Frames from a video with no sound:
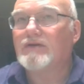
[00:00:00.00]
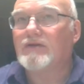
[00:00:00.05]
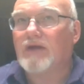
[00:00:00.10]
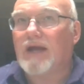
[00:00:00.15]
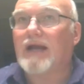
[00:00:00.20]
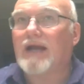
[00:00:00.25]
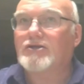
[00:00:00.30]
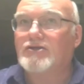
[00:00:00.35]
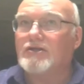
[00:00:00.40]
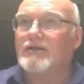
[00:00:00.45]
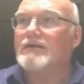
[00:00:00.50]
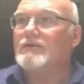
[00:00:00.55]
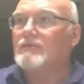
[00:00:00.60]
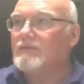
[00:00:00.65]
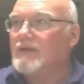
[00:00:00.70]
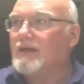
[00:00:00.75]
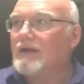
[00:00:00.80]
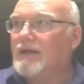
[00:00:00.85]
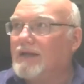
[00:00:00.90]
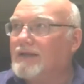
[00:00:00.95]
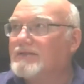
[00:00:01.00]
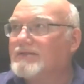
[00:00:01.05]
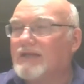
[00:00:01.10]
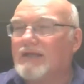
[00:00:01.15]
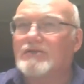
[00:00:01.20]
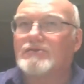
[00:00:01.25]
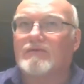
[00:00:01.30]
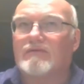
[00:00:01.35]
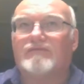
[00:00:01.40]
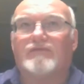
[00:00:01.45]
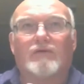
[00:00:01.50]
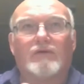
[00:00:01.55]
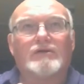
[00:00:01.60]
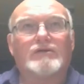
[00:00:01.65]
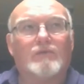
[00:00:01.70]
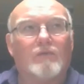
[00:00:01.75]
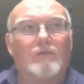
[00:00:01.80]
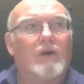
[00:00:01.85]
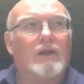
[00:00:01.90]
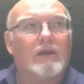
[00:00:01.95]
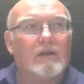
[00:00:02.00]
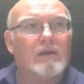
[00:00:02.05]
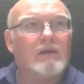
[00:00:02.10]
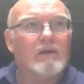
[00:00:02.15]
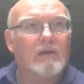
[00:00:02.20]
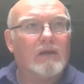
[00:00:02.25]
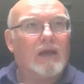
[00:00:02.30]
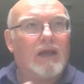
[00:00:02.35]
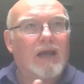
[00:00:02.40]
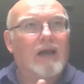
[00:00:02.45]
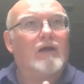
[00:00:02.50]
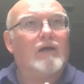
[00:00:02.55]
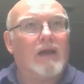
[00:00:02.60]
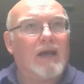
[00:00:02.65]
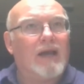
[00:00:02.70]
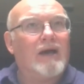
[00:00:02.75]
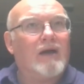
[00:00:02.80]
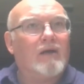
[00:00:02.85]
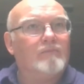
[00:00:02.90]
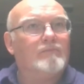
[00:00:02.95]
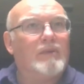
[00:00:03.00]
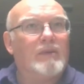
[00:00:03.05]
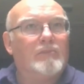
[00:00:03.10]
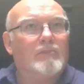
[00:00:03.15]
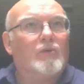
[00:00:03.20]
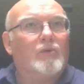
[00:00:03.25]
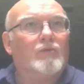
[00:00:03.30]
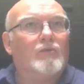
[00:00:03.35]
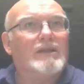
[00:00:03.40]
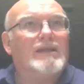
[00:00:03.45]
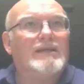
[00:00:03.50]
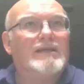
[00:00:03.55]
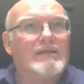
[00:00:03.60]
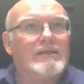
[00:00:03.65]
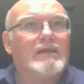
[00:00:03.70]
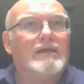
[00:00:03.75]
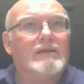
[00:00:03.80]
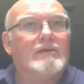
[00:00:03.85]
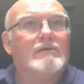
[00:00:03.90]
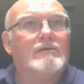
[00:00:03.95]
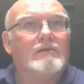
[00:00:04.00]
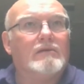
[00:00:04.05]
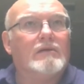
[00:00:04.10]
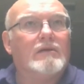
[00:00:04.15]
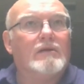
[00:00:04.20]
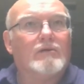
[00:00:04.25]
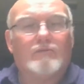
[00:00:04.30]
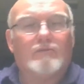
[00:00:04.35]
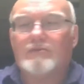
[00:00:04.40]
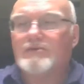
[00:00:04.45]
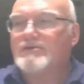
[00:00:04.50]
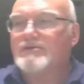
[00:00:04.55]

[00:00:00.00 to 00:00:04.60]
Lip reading: So that it's referring to how people really did